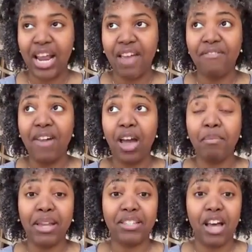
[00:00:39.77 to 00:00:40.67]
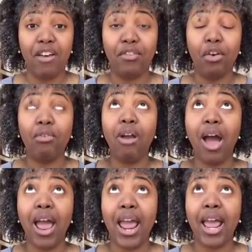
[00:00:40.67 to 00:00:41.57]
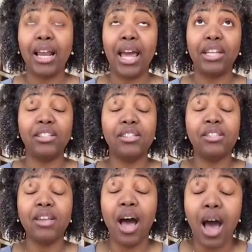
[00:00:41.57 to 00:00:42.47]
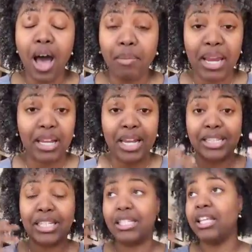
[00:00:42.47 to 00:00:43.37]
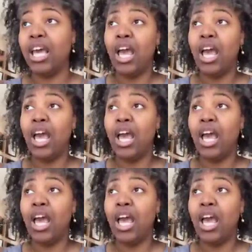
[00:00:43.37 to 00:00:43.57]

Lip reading: And I found myself crying, like sobbing, like these